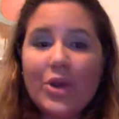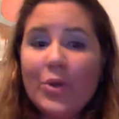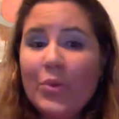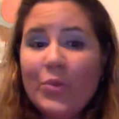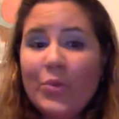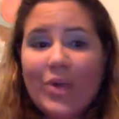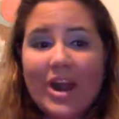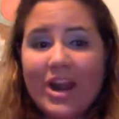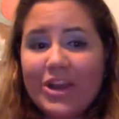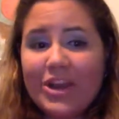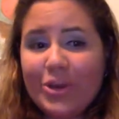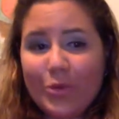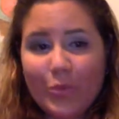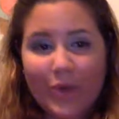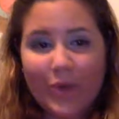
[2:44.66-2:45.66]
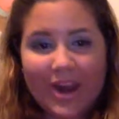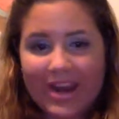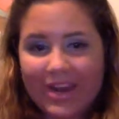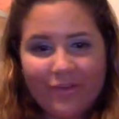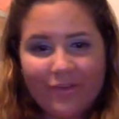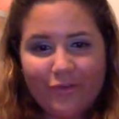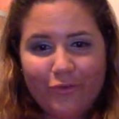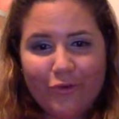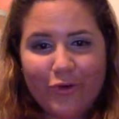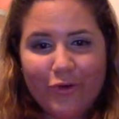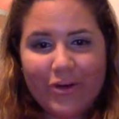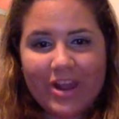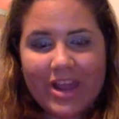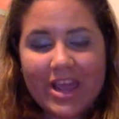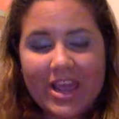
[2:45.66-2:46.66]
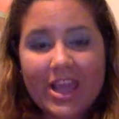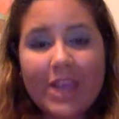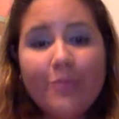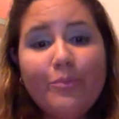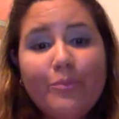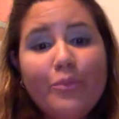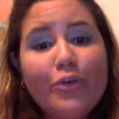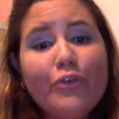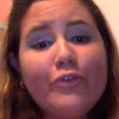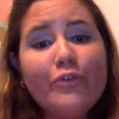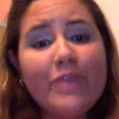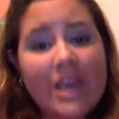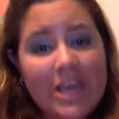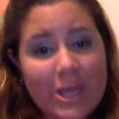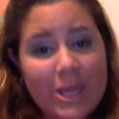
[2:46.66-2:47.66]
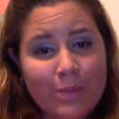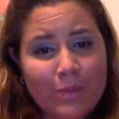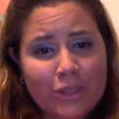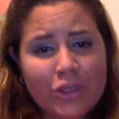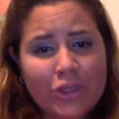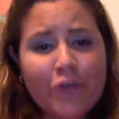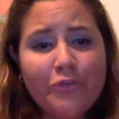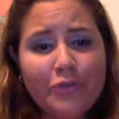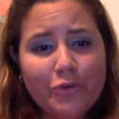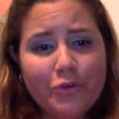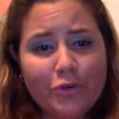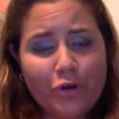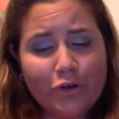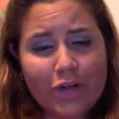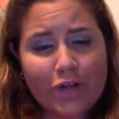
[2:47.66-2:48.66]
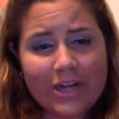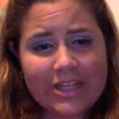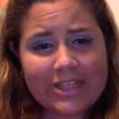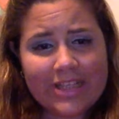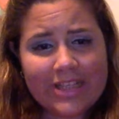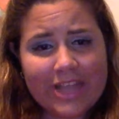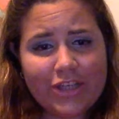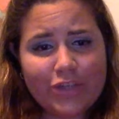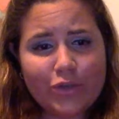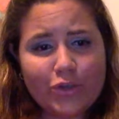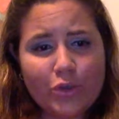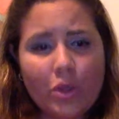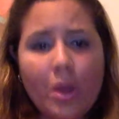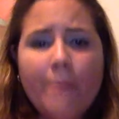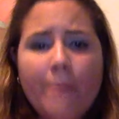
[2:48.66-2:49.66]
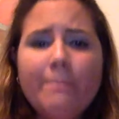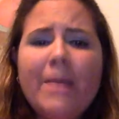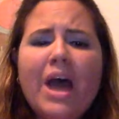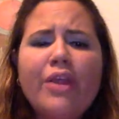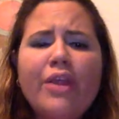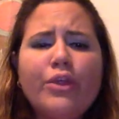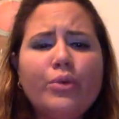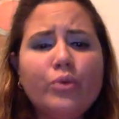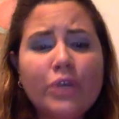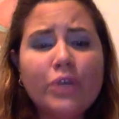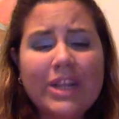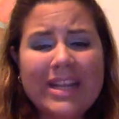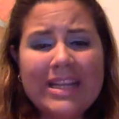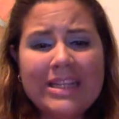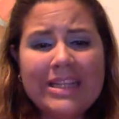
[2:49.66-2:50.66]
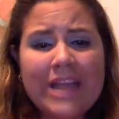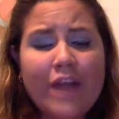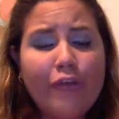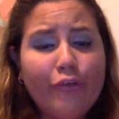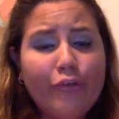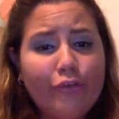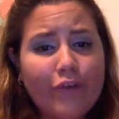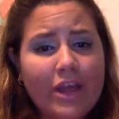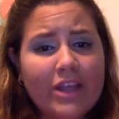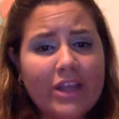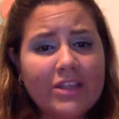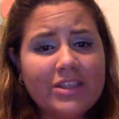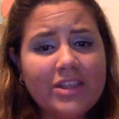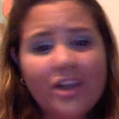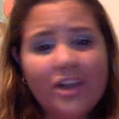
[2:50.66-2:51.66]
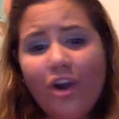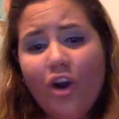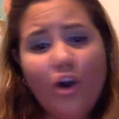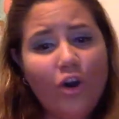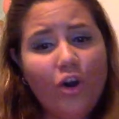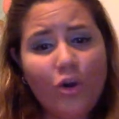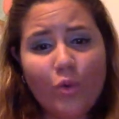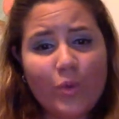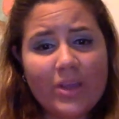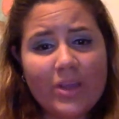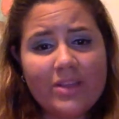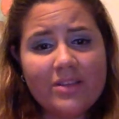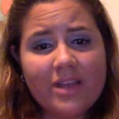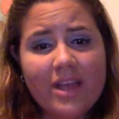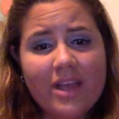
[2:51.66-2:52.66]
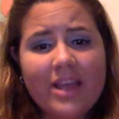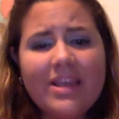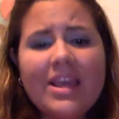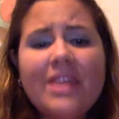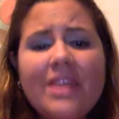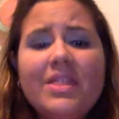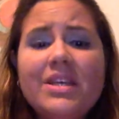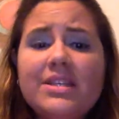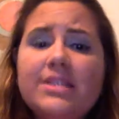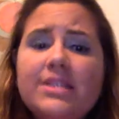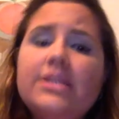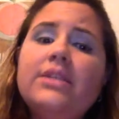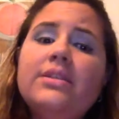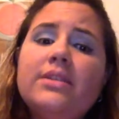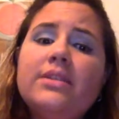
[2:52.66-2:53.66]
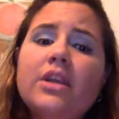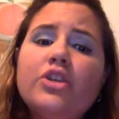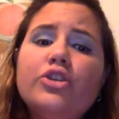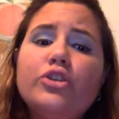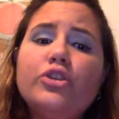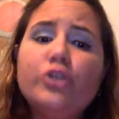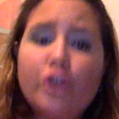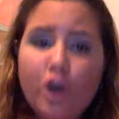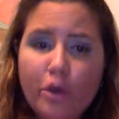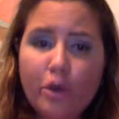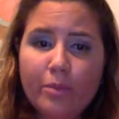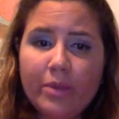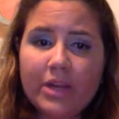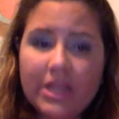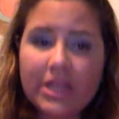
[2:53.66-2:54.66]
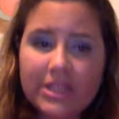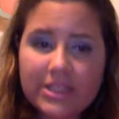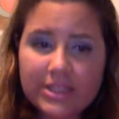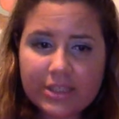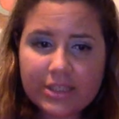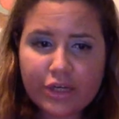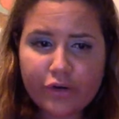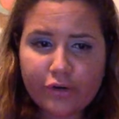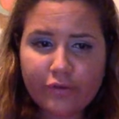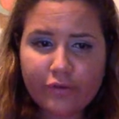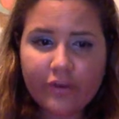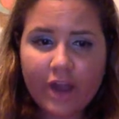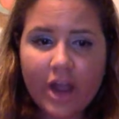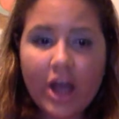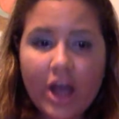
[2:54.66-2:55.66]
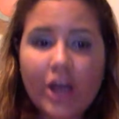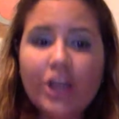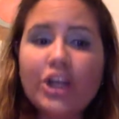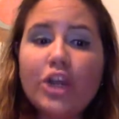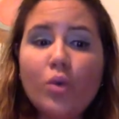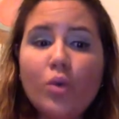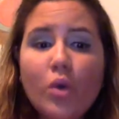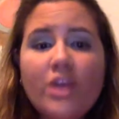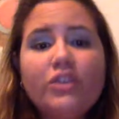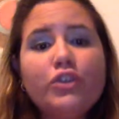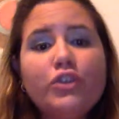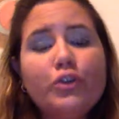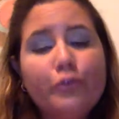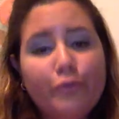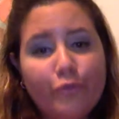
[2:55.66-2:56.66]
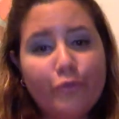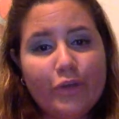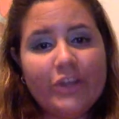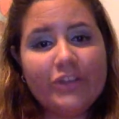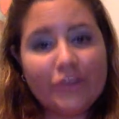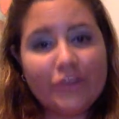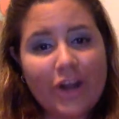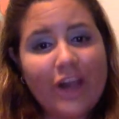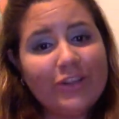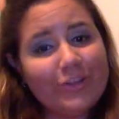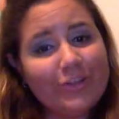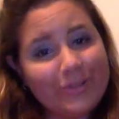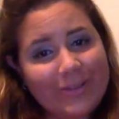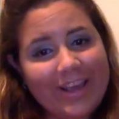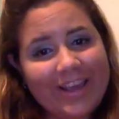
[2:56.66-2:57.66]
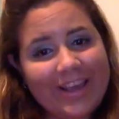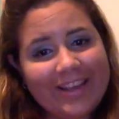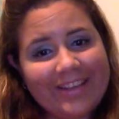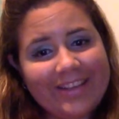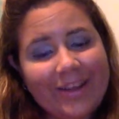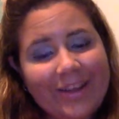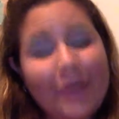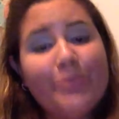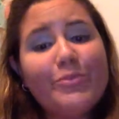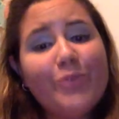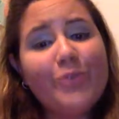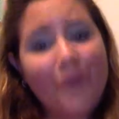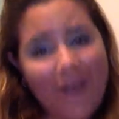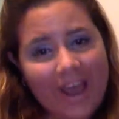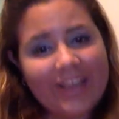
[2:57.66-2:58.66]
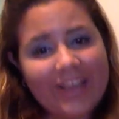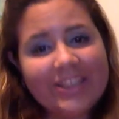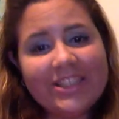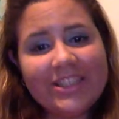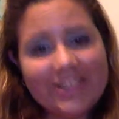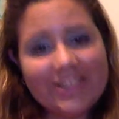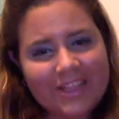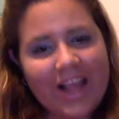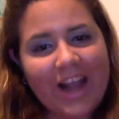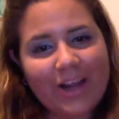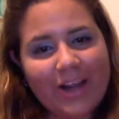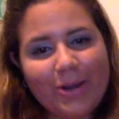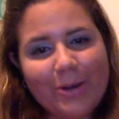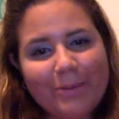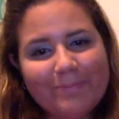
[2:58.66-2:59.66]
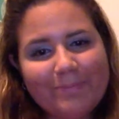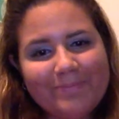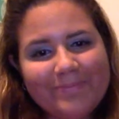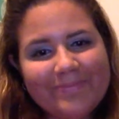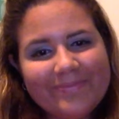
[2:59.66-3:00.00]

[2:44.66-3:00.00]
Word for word: What are you waiting for? Improve the image of your organization. Bathroom clean and fresh always. Get the system your company deserves. Request your free trial today on prohygiene.com.